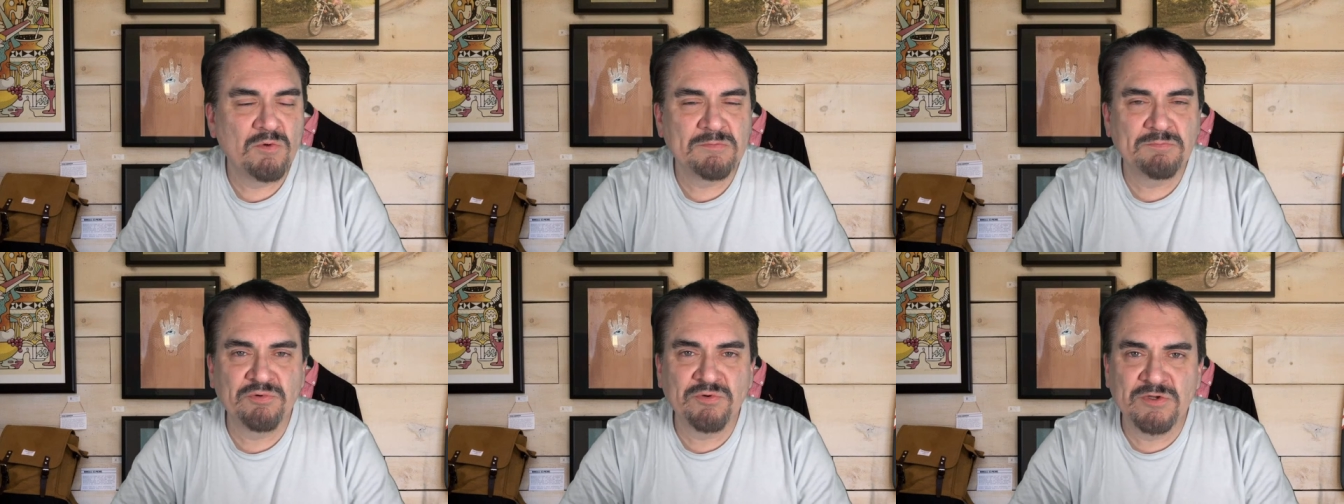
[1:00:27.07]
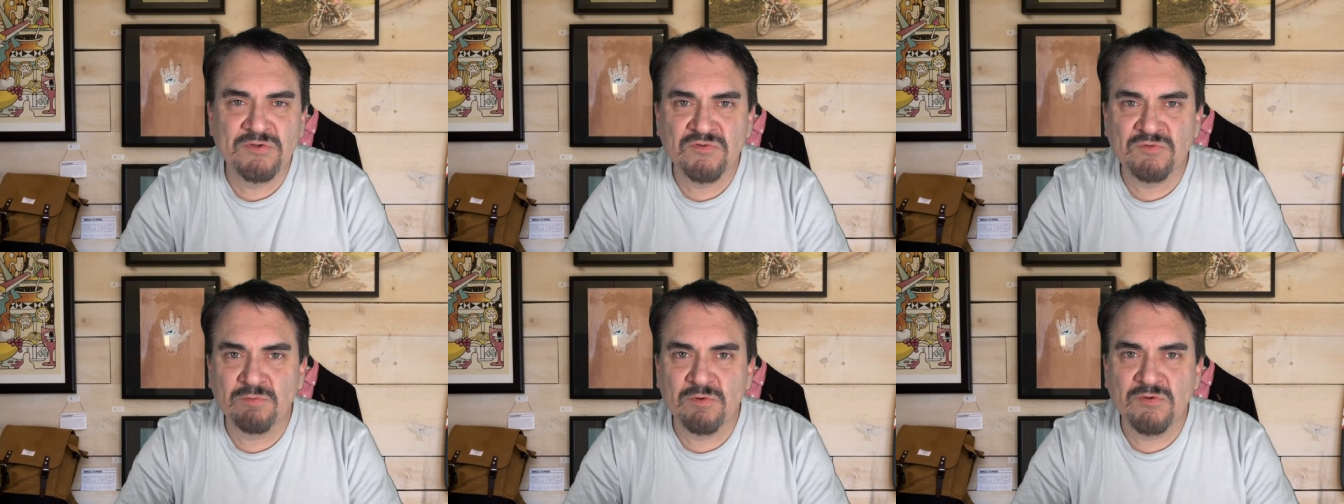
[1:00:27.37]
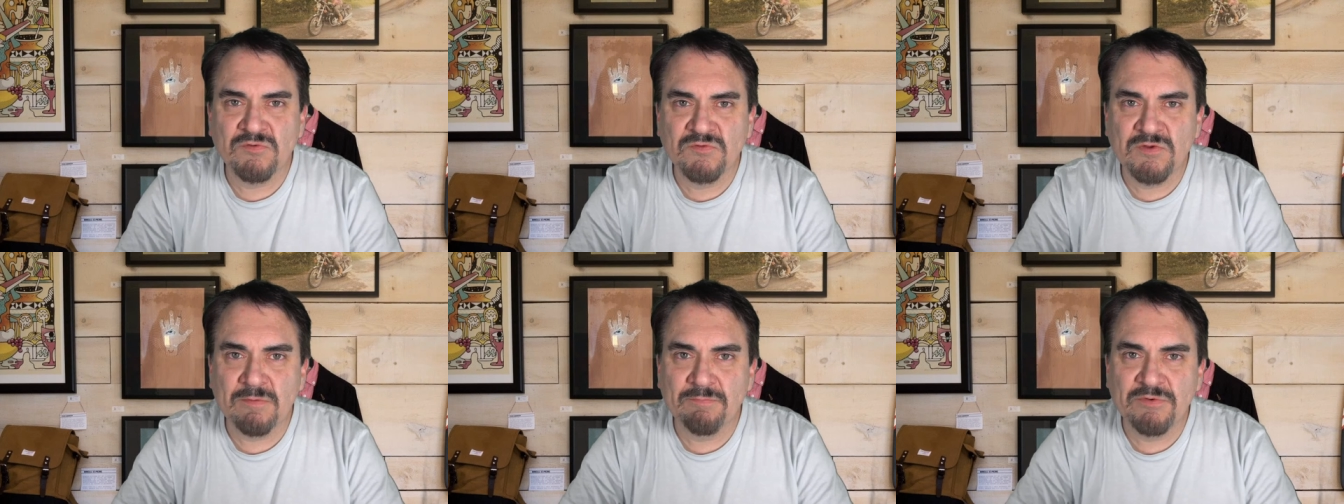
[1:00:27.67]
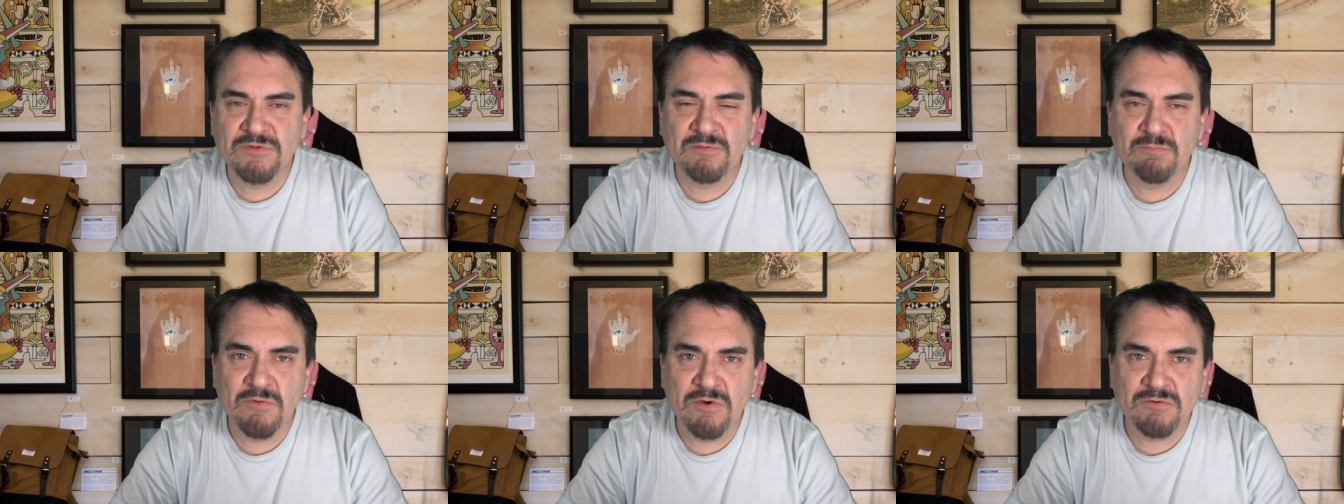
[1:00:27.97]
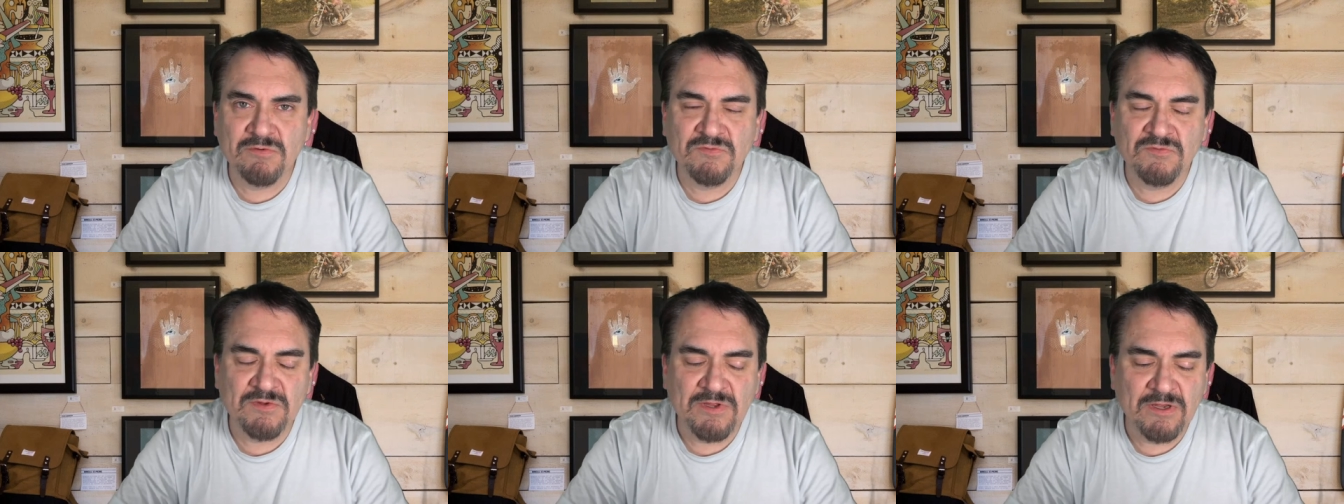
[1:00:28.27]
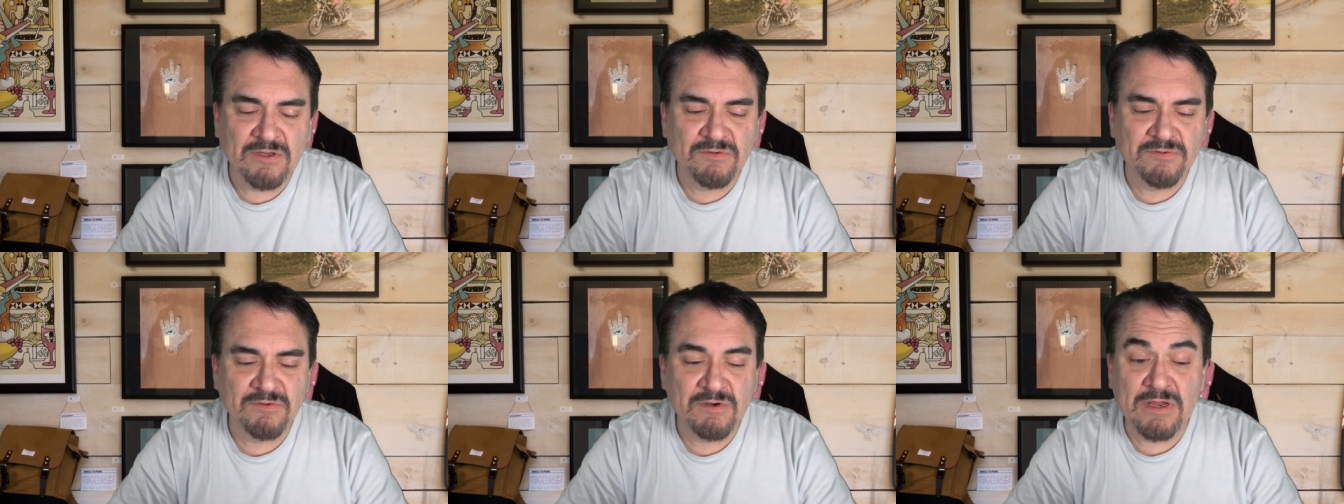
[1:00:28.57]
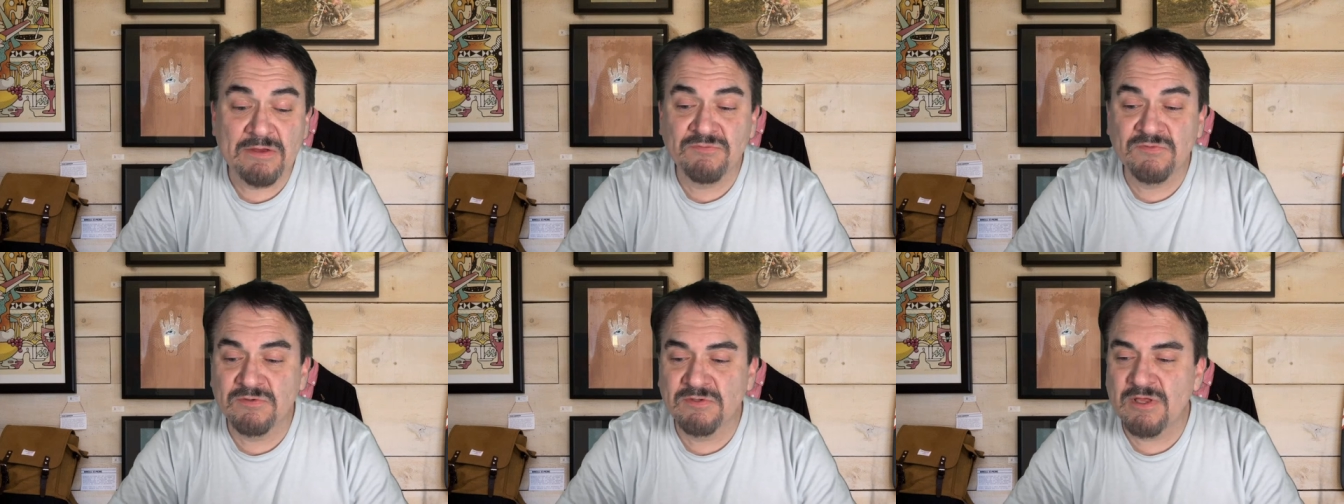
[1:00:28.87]
when Prince rolls up in the motorcycle. And
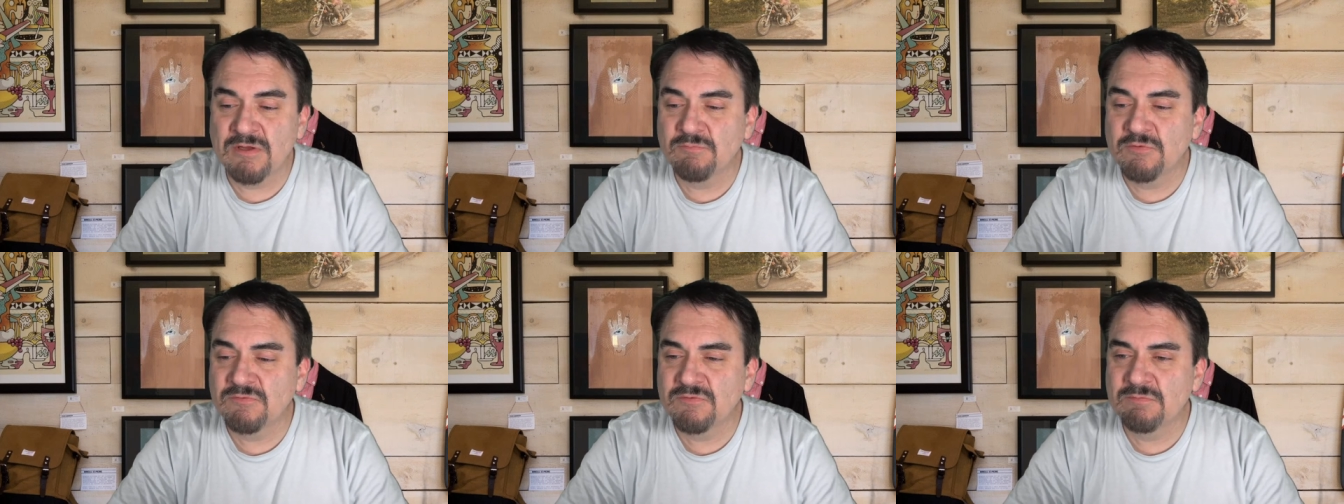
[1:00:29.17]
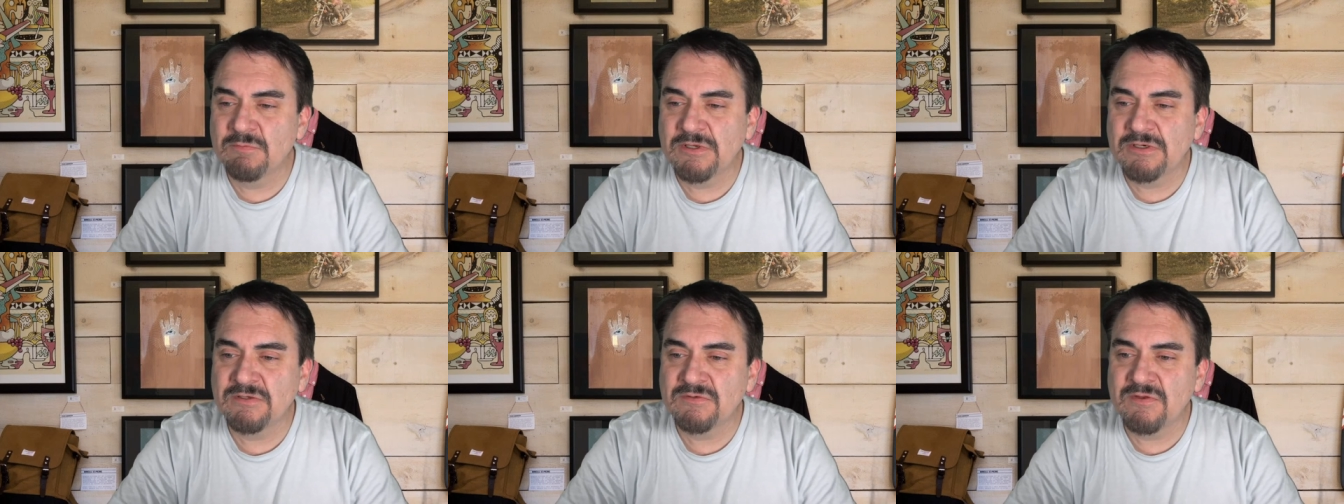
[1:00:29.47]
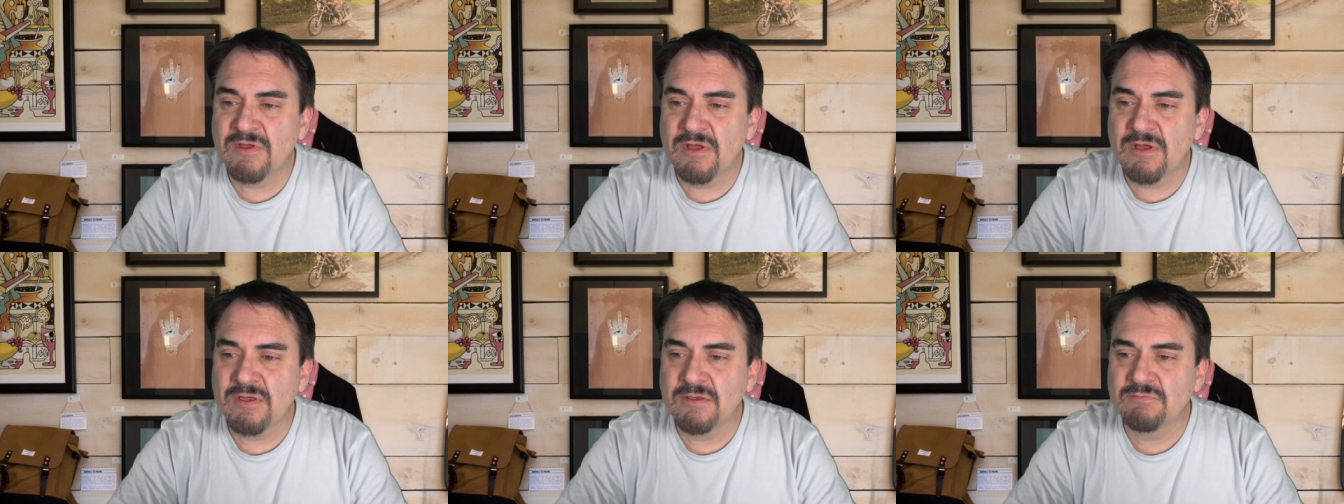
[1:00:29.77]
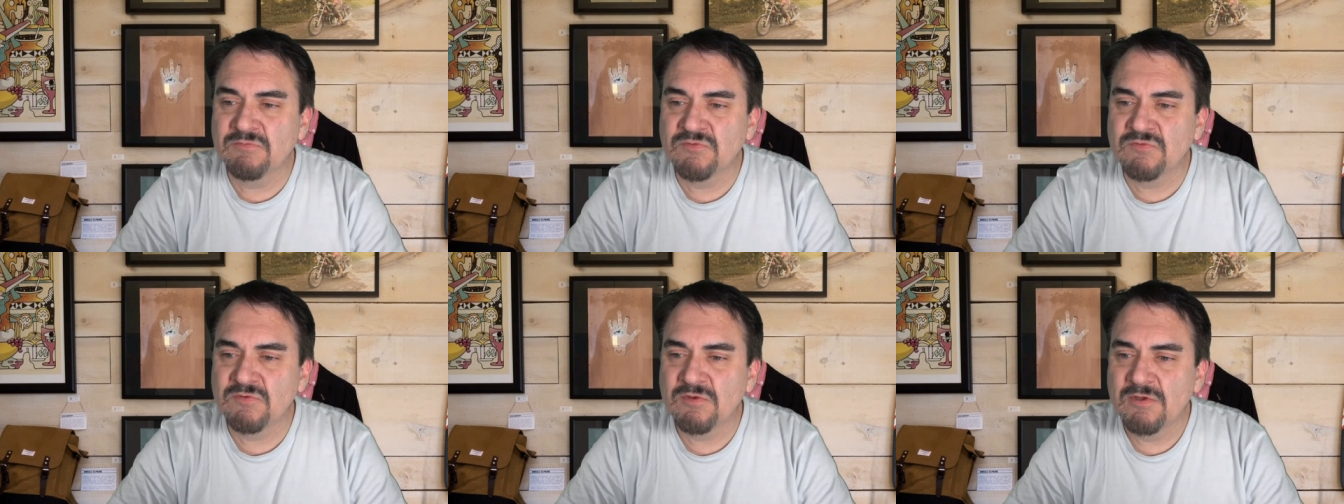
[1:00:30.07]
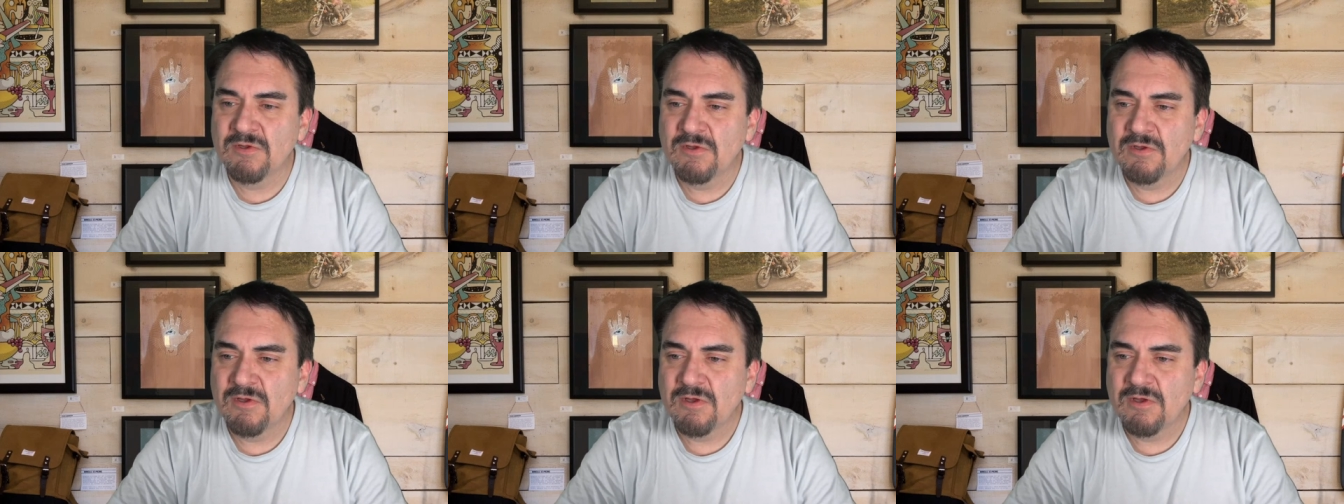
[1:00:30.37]
I've seen that movie many times.